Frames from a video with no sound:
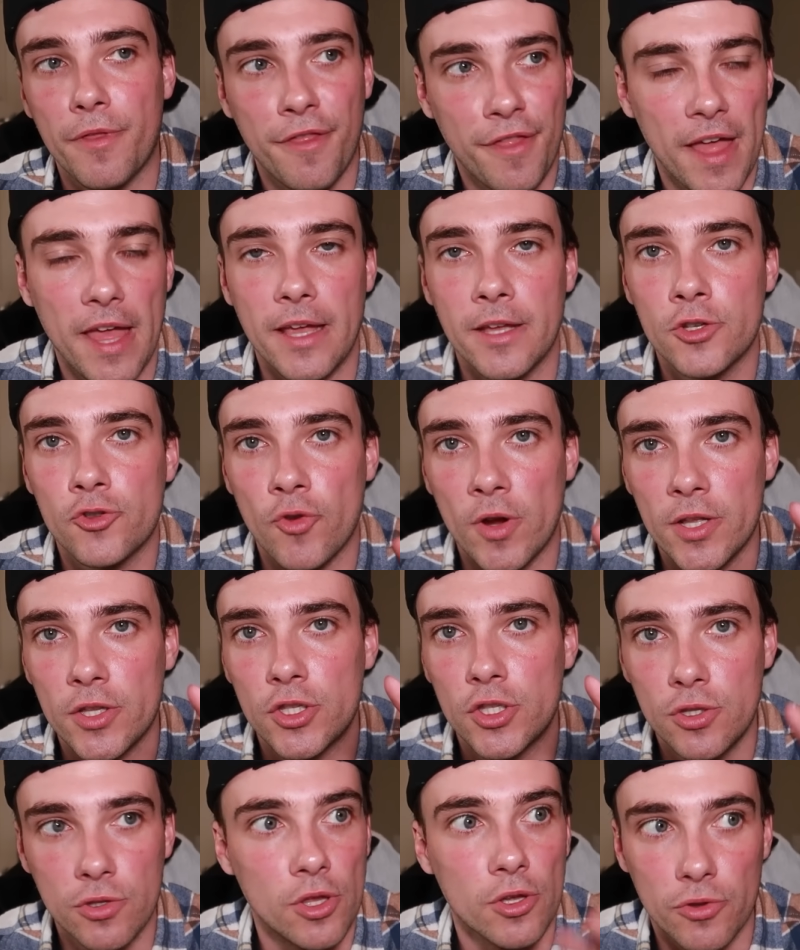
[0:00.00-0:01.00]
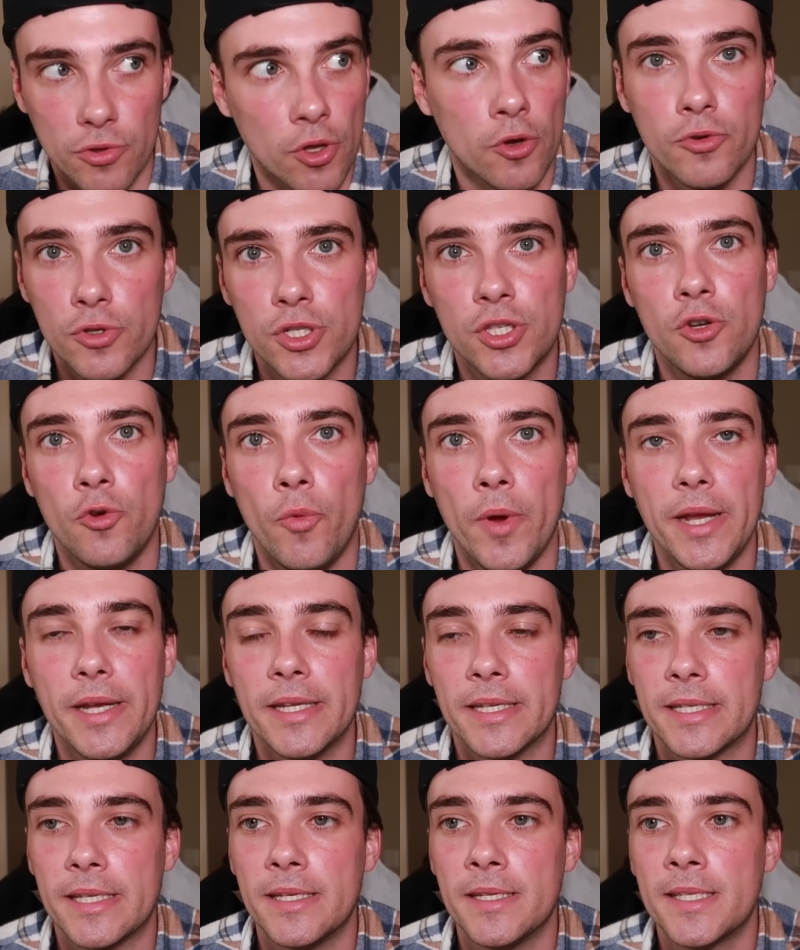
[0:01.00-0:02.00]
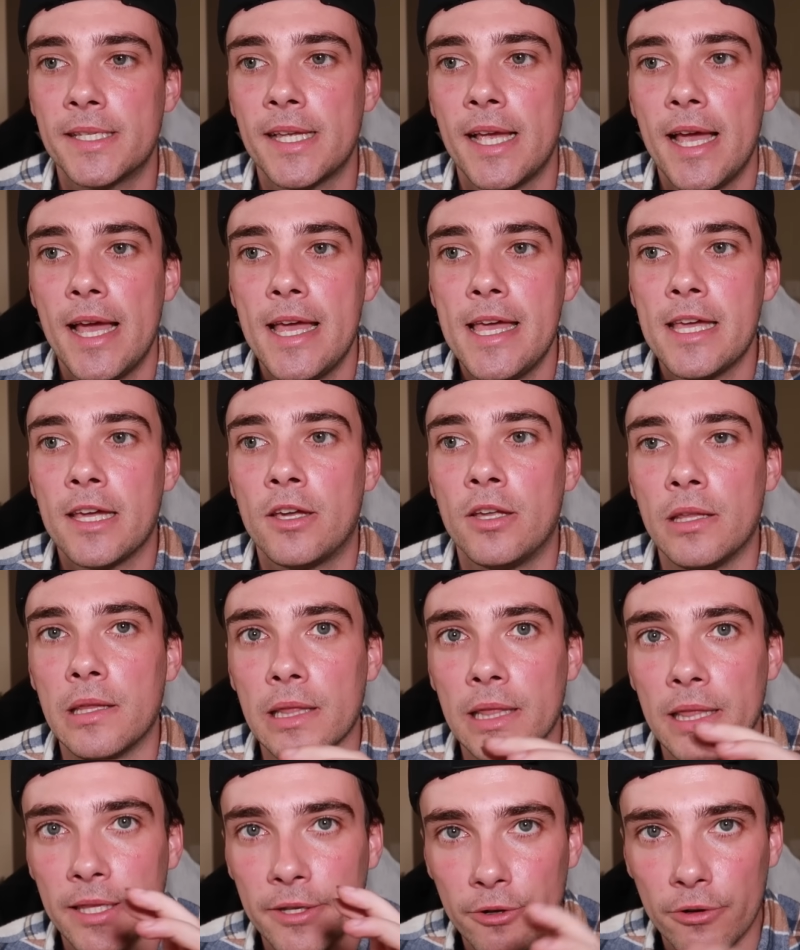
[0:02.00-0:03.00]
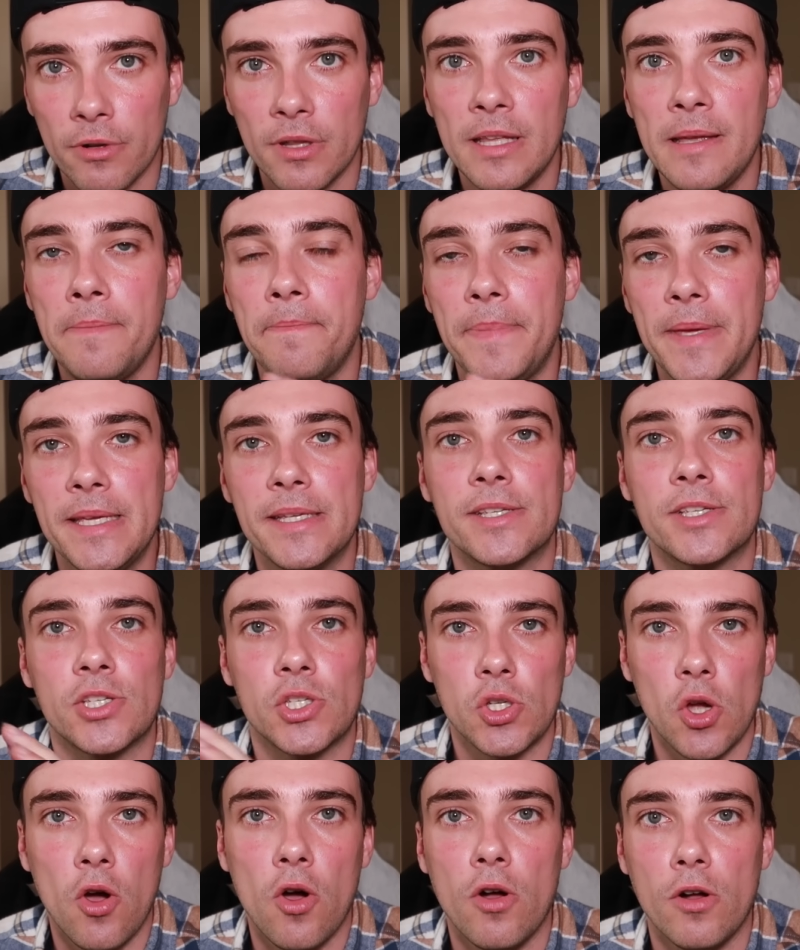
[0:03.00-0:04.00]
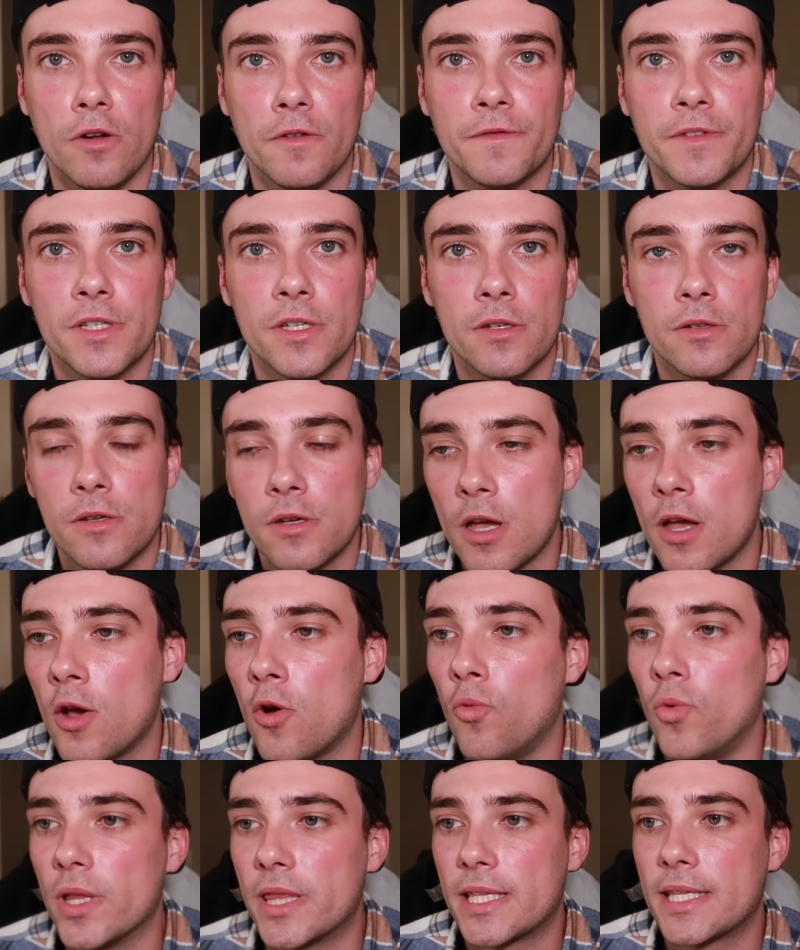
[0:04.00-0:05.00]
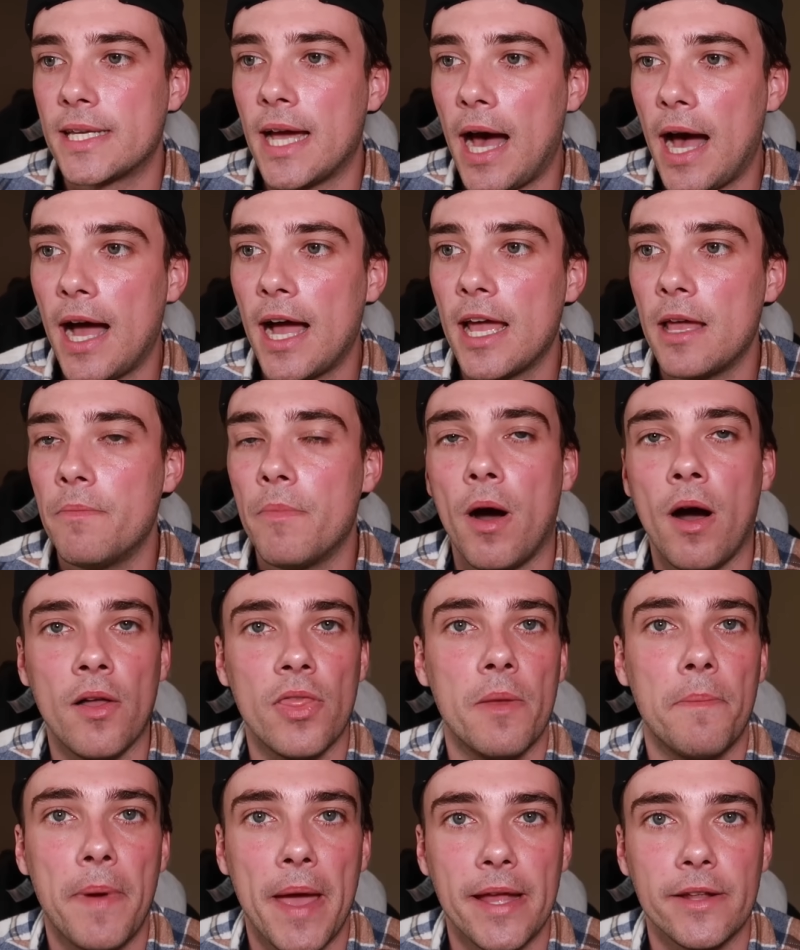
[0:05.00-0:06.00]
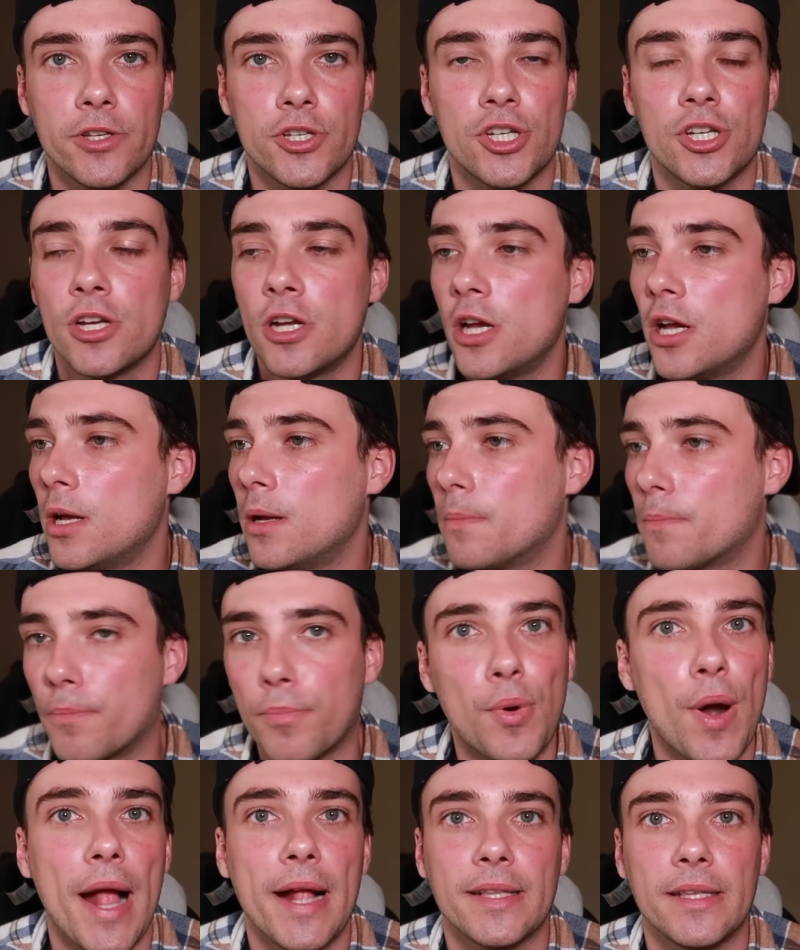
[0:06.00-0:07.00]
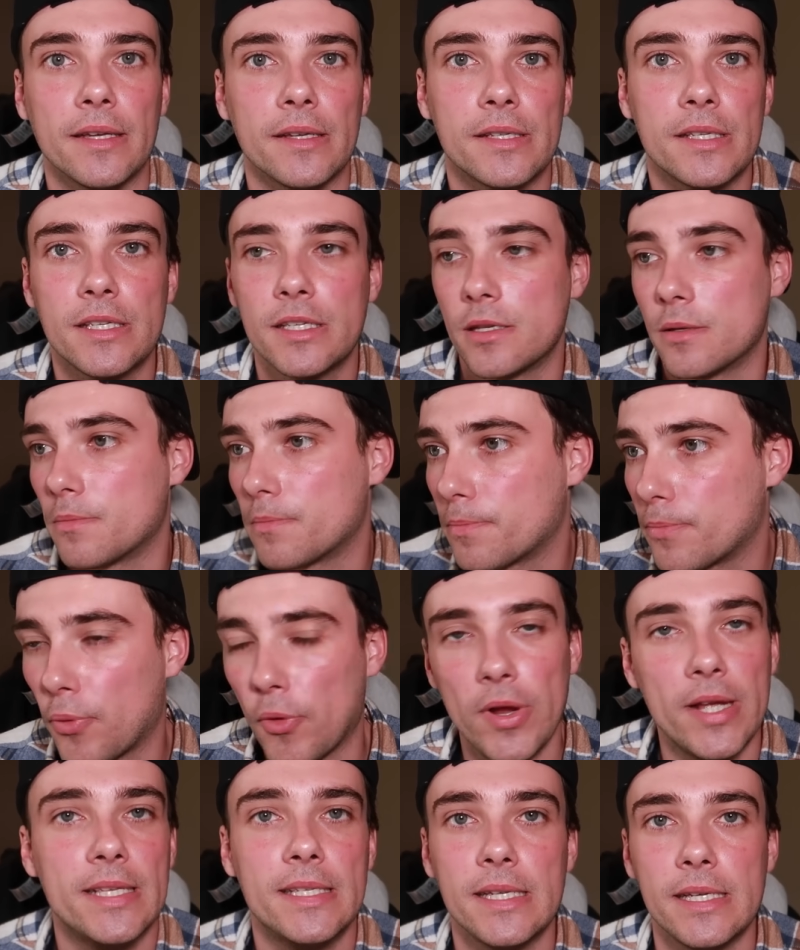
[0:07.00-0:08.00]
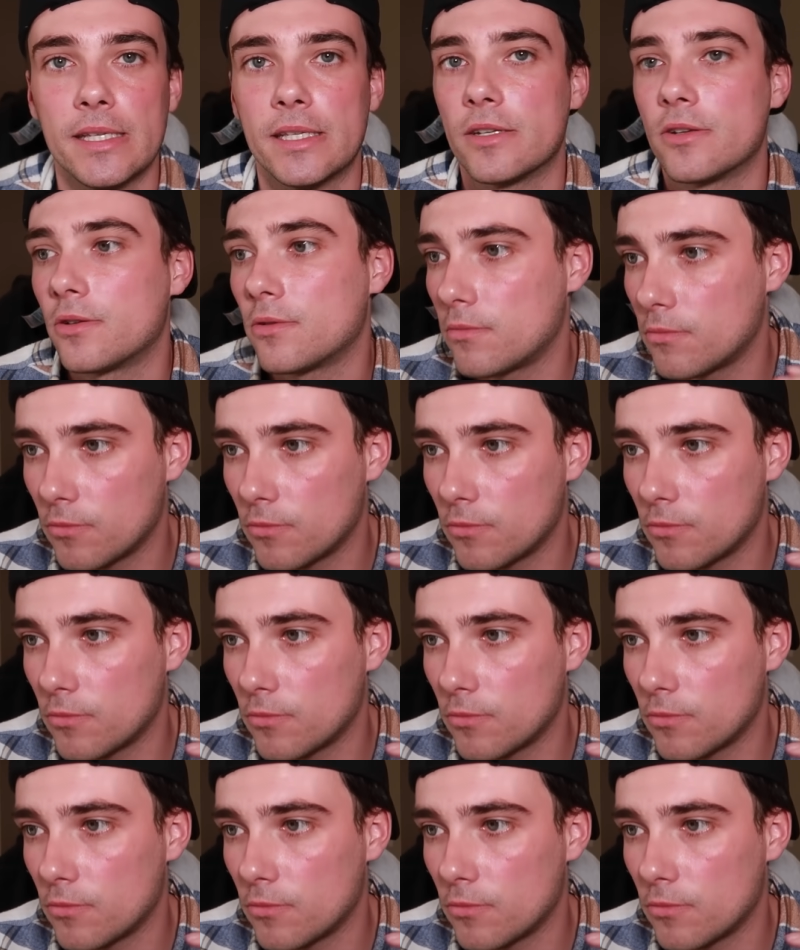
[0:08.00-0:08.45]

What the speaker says: things, right, those two weaknesses could literally be solved with time on the bench, practice, preseason,